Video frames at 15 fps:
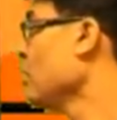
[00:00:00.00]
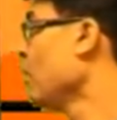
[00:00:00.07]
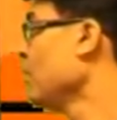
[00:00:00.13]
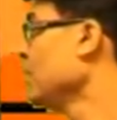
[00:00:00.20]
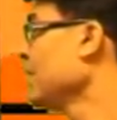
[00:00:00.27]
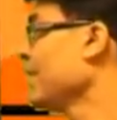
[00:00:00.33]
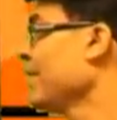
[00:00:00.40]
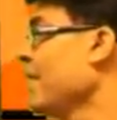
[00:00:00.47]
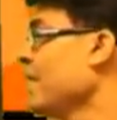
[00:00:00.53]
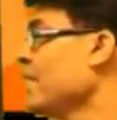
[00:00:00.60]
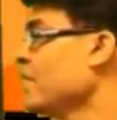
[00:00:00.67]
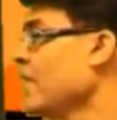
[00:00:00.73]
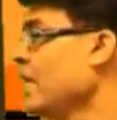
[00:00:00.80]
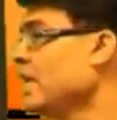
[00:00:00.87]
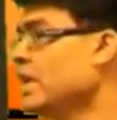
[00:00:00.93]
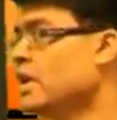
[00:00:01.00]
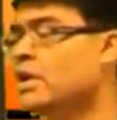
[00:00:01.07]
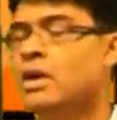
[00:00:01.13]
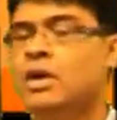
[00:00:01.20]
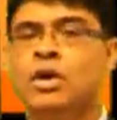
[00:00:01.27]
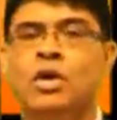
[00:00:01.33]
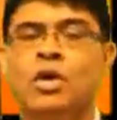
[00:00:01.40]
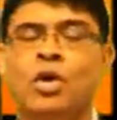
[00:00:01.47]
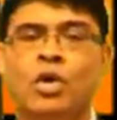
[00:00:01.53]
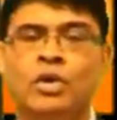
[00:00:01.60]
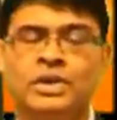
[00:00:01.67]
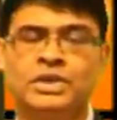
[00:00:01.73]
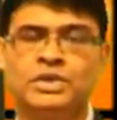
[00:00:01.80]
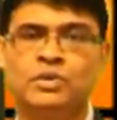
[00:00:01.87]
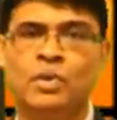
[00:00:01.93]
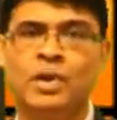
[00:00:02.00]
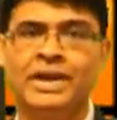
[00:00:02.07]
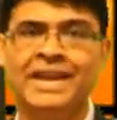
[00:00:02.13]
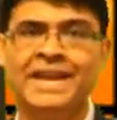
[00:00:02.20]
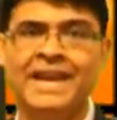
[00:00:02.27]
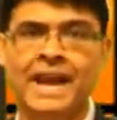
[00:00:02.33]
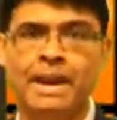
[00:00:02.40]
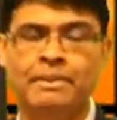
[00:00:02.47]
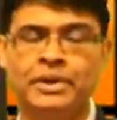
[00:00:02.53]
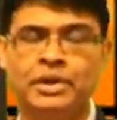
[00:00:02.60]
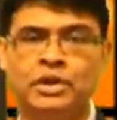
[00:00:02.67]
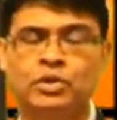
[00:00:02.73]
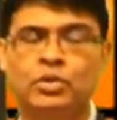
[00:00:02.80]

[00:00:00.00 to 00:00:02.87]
over the credit rating on its working capital.